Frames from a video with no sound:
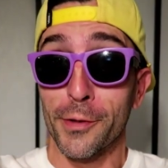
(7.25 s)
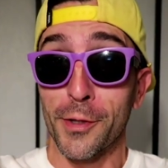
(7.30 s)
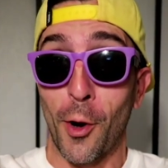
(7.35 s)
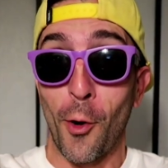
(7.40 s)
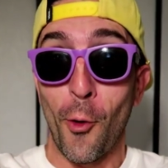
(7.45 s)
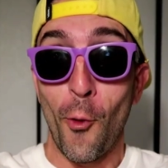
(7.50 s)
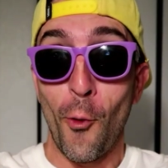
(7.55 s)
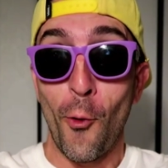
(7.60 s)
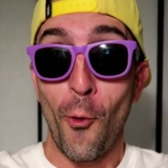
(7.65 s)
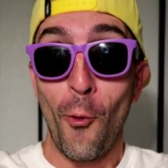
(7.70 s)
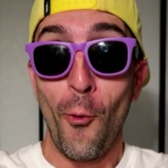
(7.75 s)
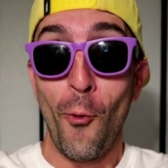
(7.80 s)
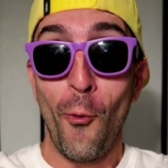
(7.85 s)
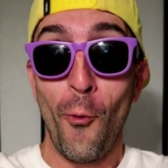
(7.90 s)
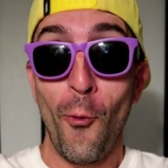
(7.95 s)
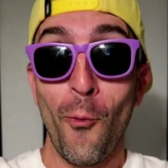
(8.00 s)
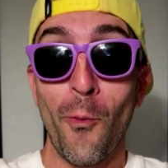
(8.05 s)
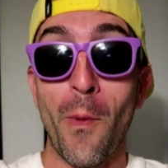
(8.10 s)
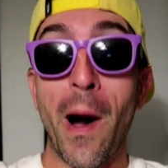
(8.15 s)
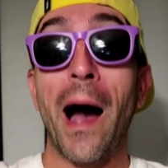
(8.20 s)

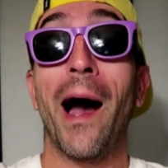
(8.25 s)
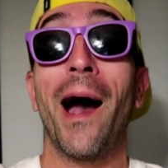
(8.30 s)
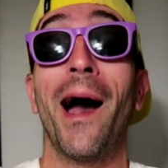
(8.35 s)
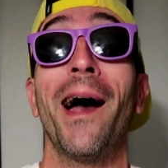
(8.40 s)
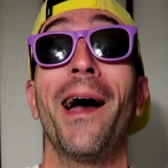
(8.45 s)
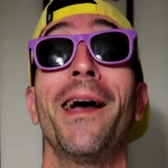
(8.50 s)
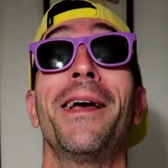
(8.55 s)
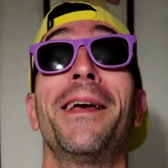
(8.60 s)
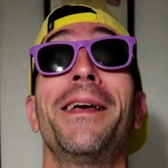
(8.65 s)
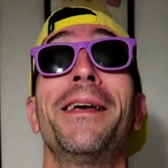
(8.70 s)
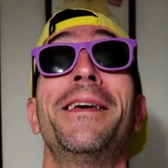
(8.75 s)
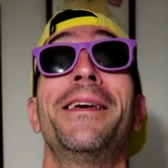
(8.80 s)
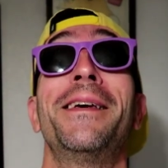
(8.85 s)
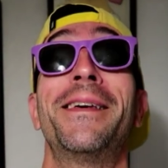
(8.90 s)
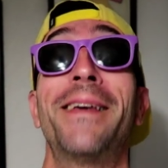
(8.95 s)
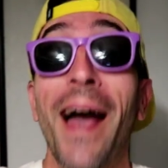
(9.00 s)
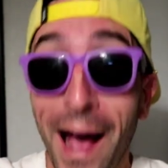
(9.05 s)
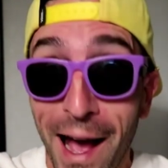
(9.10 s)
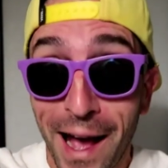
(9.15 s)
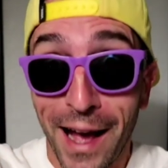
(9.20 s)
Oh my
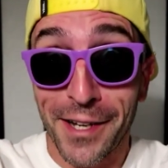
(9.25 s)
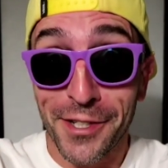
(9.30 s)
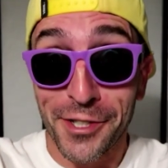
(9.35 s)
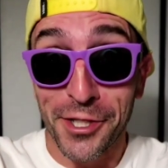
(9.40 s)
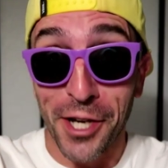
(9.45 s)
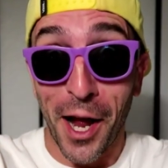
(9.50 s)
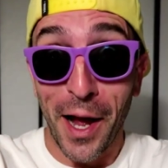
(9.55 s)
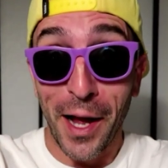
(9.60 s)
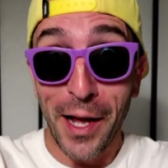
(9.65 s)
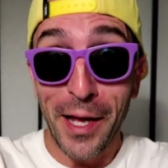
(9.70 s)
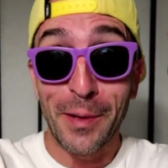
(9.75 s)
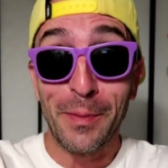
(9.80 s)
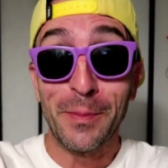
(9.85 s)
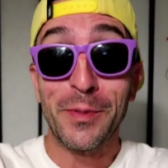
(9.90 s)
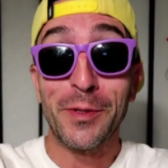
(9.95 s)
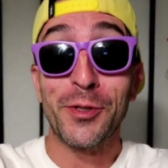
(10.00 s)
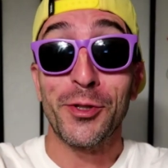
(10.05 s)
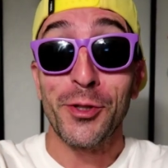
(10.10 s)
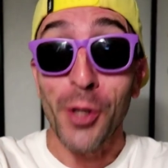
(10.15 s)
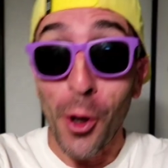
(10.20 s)
gosh, I
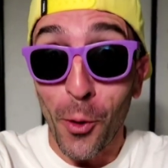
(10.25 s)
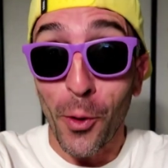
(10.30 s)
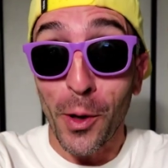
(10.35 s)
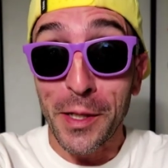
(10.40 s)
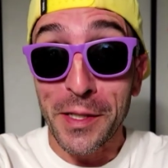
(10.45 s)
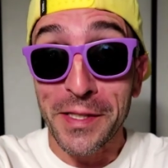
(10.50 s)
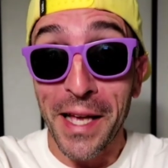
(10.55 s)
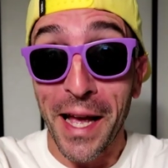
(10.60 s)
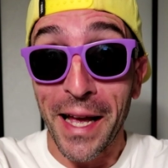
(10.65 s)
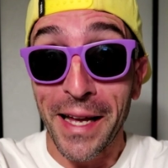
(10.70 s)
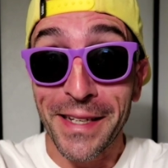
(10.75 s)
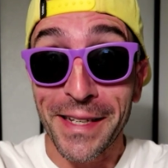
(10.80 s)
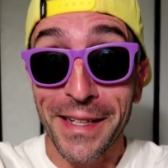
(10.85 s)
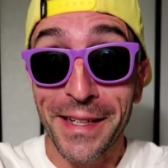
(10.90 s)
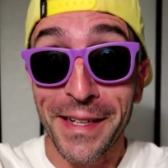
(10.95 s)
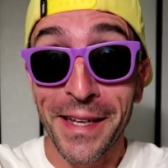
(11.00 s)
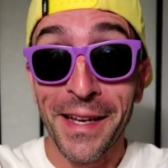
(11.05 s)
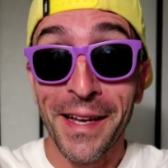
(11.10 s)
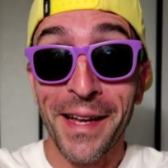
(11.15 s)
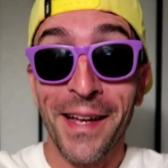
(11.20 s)
am so
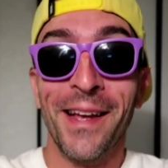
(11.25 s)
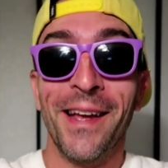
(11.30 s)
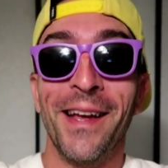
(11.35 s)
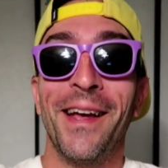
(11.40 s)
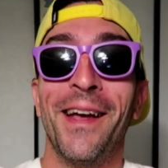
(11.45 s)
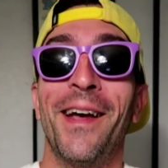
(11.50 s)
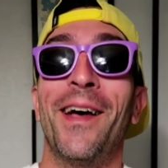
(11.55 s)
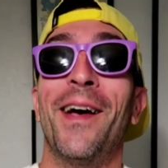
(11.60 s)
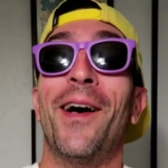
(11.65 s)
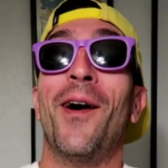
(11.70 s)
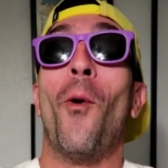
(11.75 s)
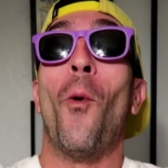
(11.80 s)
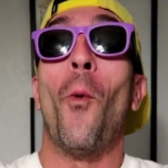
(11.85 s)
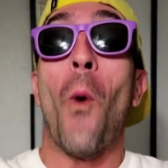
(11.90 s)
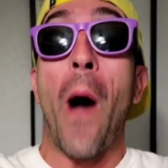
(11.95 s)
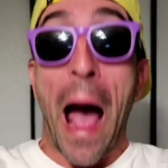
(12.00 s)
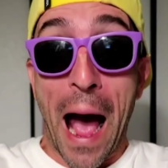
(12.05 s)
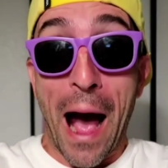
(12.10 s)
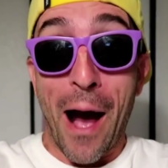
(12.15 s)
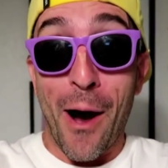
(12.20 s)
excited.
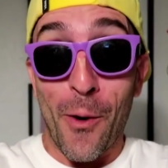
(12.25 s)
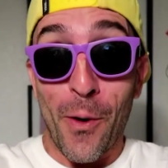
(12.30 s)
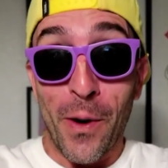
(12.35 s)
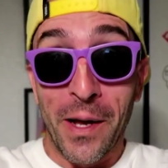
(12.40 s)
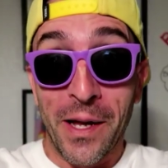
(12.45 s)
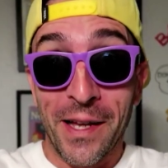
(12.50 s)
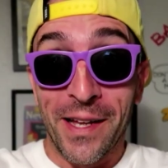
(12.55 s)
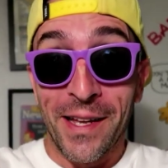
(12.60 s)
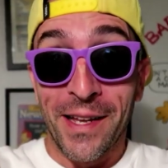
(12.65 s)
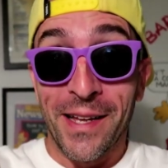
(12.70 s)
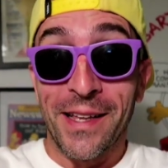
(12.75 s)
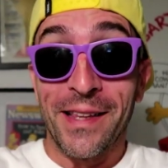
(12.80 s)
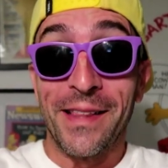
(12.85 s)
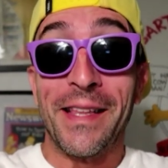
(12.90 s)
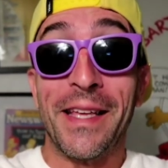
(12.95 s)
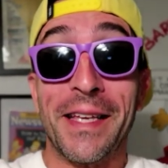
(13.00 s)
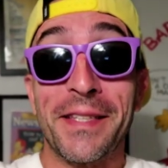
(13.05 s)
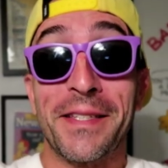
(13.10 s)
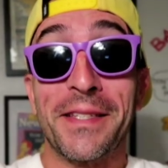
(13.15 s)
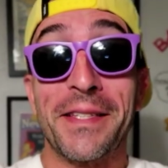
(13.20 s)
Wow,
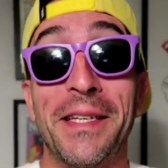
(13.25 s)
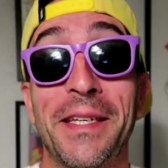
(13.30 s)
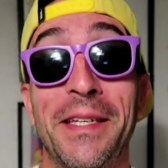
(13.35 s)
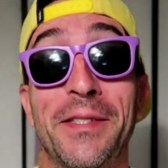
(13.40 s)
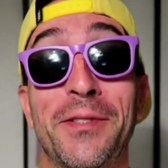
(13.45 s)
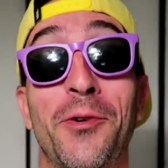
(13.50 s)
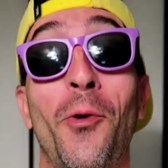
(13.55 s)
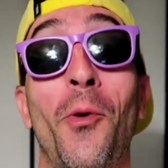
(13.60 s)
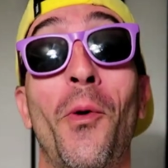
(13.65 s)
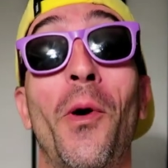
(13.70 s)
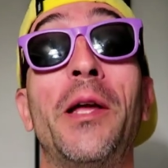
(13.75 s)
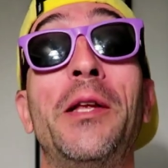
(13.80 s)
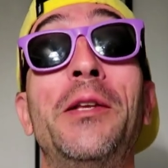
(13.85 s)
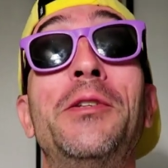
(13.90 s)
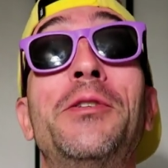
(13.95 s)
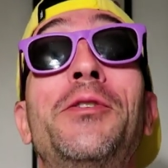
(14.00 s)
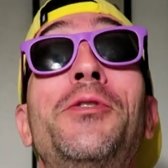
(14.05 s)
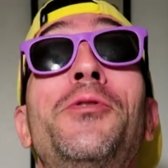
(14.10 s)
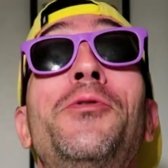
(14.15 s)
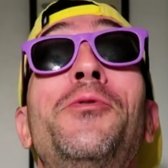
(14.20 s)
this is
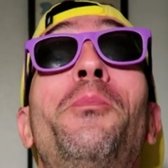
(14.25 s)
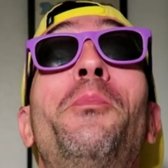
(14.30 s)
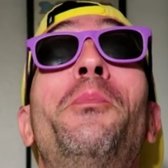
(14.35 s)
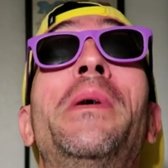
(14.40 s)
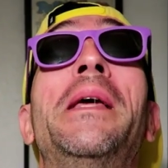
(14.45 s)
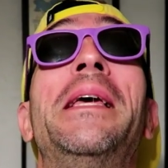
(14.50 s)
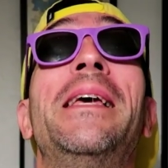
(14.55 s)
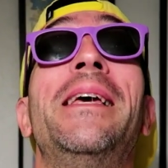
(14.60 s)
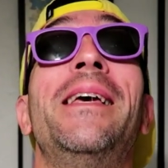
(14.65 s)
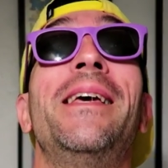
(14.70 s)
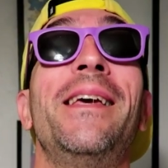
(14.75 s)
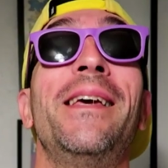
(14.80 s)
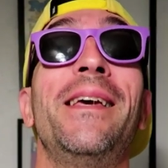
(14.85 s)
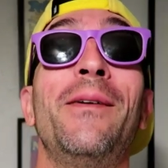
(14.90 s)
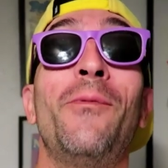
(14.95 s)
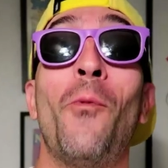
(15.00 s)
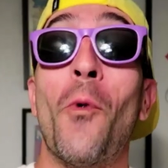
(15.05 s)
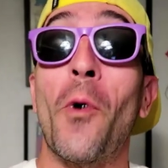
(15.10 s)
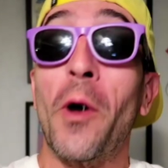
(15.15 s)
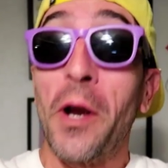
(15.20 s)
going to
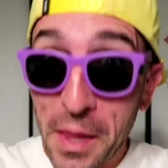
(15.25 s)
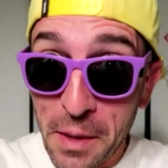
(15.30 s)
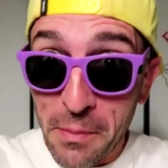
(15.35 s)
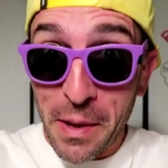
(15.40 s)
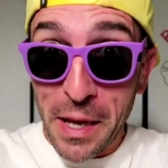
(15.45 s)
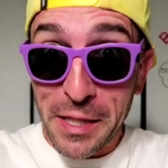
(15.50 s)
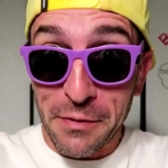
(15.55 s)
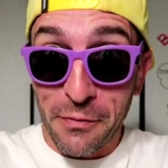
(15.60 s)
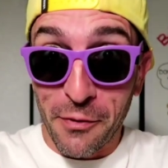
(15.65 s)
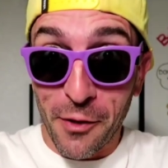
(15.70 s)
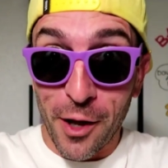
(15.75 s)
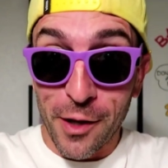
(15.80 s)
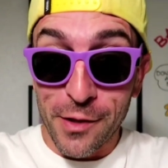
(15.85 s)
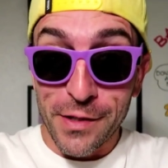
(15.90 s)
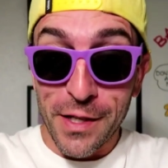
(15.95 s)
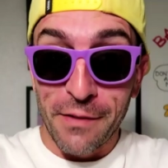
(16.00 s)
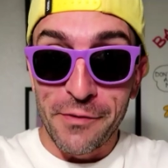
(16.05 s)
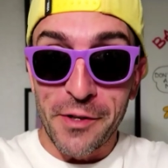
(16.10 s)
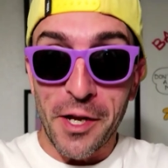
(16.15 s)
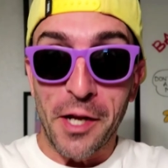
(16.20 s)
be one of the best
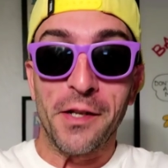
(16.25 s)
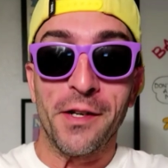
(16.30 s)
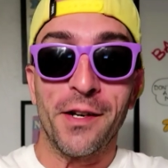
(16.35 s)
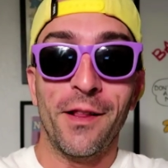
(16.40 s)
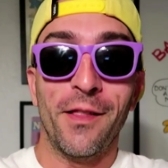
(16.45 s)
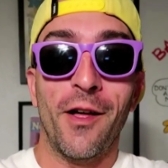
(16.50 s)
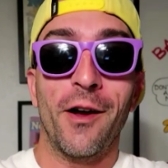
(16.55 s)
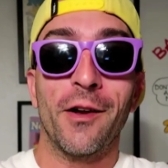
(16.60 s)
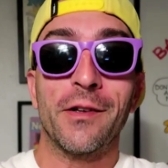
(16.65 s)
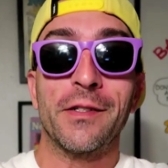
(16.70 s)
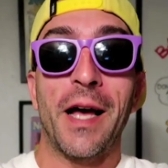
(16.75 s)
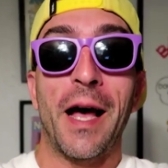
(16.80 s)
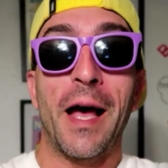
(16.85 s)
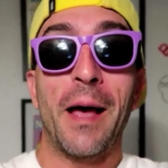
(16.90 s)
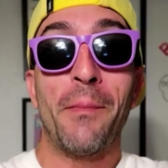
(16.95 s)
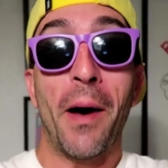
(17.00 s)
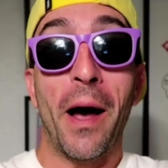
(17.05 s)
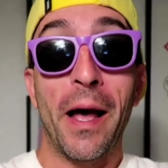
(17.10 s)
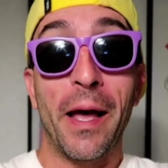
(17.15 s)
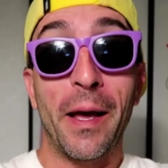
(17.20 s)
vlogs I've done in a long
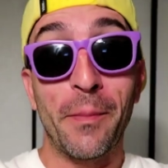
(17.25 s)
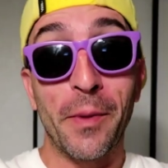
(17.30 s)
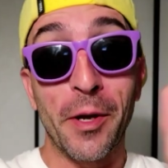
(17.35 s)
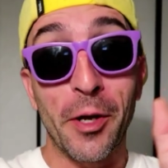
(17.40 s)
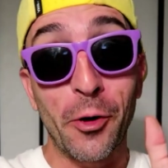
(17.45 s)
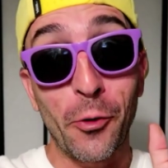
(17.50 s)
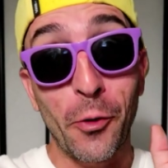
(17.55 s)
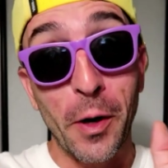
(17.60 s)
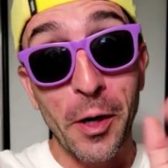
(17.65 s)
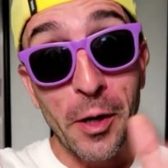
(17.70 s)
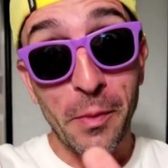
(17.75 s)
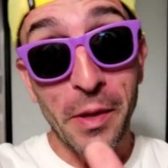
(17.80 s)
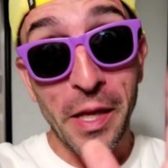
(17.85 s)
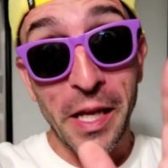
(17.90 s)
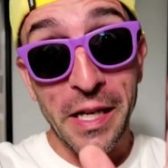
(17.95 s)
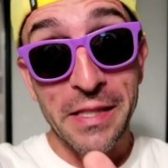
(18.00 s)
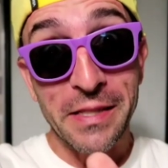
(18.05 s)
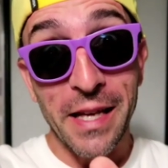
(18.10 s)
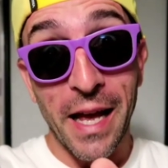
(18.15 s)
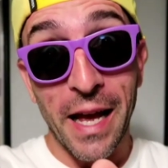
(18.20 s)
time. I am
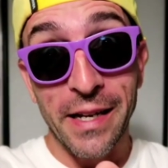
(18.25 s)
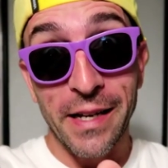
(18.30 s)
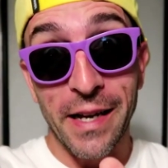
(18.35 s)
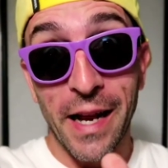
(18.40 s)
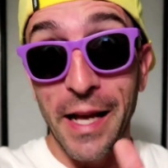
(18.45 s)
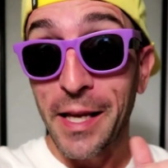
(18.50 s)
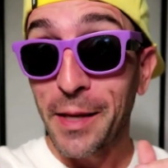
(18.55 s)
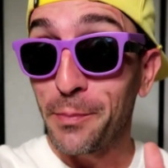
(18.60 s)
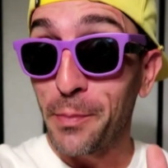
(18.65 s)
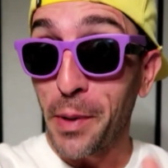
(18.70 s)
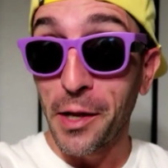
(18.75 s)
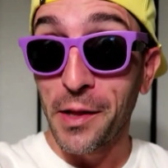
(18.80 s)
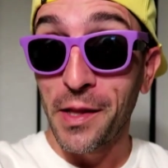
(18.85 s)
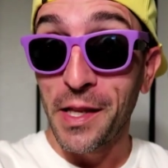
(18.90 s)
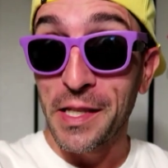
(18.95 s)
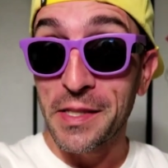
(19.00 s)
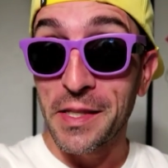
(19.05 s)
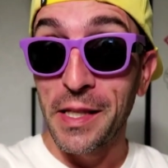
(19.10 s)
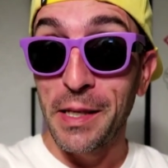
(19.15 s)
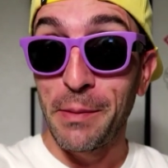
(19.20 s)
incredibly excited. I could
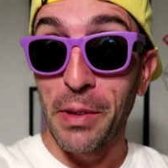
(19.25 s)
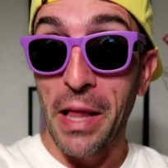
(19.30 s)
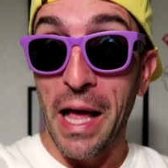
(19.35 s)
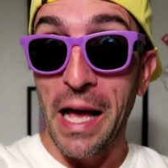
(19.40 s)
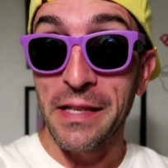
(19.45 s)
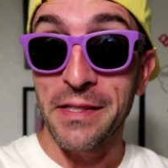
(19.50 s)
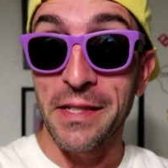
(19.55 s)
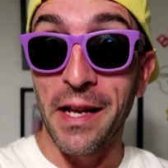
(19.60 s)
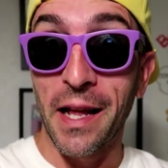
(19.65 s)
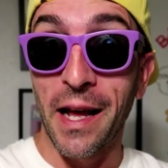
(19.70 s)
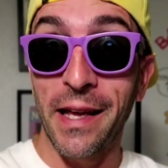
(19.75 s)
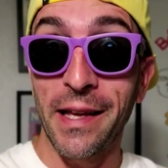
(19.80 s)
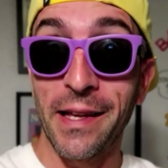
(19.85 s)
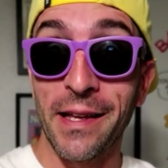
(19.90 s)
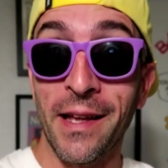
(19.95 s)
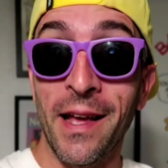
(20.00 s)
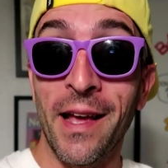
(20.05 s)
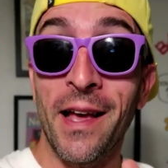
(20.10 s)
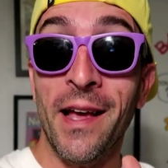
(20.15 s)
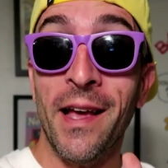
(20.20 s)
barely sleep last night.